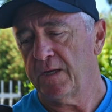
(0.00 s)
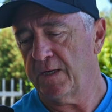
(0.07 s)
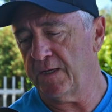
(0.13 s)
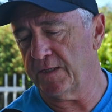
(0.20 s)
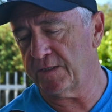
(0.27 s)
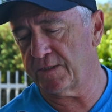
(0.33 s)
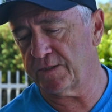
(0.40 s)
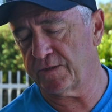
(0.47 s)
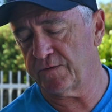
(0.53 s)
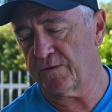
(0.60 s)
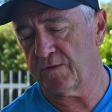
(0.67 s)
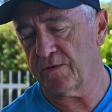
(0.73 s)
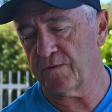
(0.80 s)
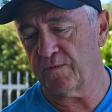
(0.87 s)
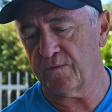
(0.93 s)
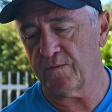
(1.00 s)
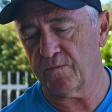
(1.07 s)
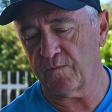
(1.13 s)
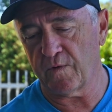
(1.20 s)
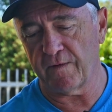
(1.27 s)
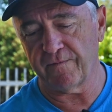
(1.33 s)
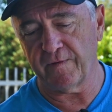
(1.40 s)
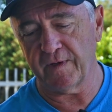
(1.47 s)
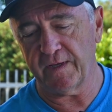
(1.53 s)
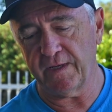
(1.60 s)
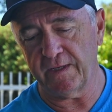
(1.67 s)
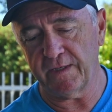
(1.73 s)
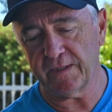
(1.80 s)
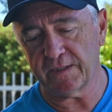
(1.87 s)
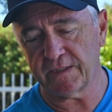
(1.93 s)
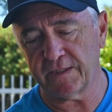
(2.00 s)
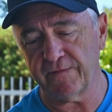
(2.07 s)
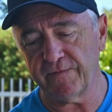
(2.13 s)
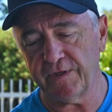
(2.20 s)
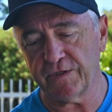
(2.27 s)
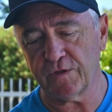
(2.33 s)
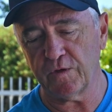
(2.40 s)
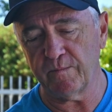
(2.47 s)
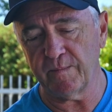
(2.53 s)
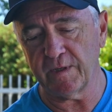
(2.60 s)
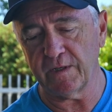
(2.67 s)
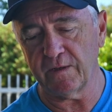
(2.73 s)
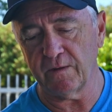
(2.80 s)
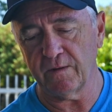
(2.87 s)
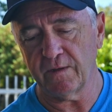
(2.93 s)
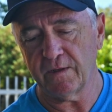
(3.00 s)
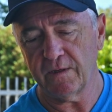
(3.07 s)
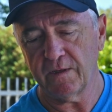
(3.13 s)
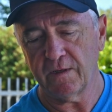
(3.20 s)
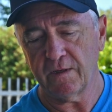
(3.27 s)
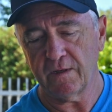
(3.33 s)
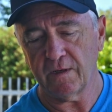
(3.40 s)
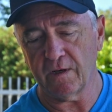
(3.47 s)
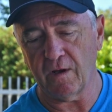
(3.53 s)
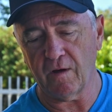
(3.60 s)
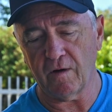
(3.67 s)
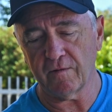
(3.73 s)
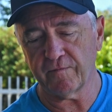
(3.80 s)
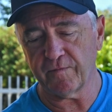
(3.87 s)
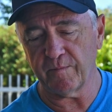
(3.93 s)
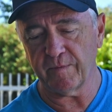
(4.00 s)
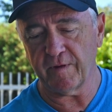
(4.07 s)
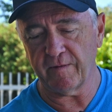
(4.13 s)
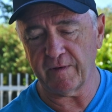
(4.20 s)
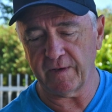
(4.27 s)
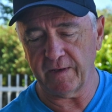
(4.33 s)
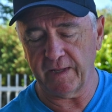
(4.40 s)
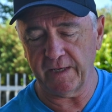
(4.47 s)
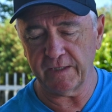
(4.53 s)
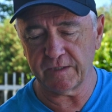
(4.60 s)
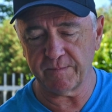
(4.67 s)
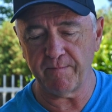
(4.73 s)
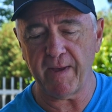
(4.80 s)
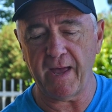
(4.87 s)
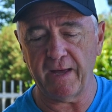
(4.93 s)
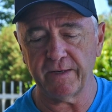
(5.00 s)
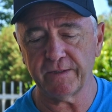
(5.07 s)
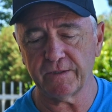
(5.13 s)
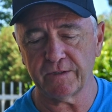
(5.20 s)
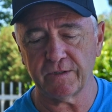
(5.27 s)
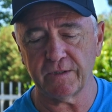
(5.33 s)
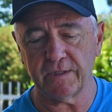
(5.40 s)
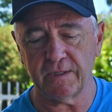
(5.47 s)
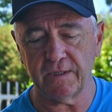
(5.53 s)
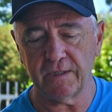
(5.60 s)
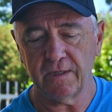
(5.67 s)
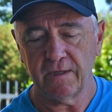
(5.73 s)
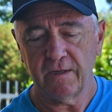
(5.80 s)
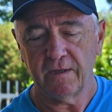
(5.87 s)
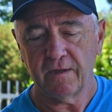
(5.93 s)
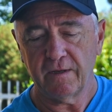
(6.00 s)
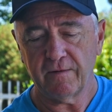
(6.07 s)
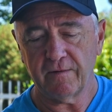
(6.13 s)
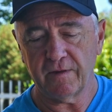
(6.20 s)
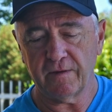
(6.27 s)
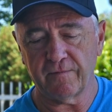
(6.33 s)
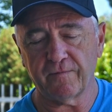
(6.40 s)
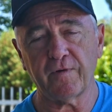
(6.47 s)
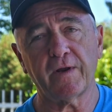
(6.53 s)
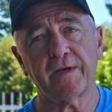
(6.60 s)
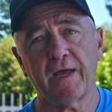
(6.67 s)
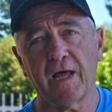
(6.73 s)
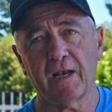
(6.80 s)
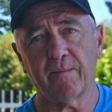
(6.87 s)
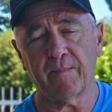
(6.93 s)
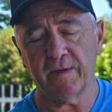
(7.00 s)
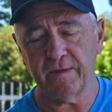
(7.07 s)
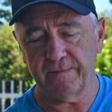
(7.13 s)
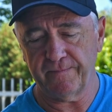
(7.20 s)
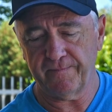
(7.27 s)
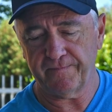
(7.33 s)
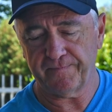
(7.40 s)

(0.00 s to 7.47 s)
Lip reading: It's roughly 72mm long from the lens mount to the front element,